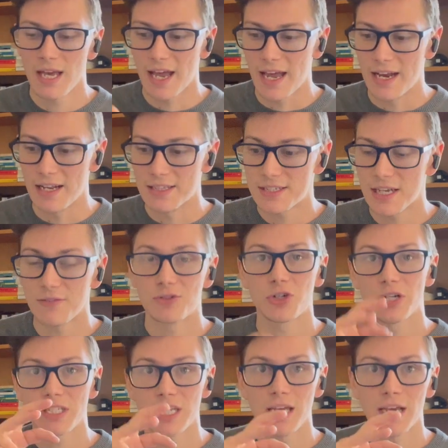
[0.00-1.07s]
And instead of
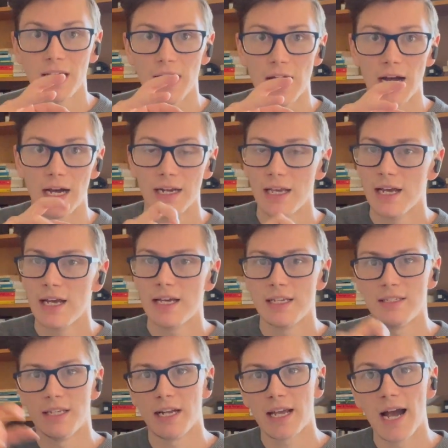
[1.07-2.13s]
trusting in God,
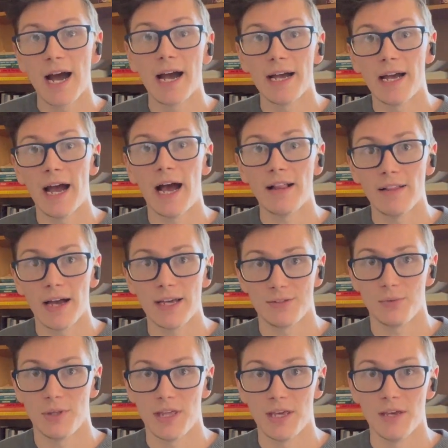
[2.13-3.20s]
Zedekiah allies
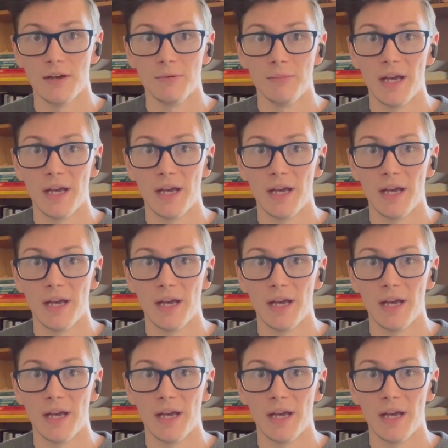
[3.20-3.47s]
with him.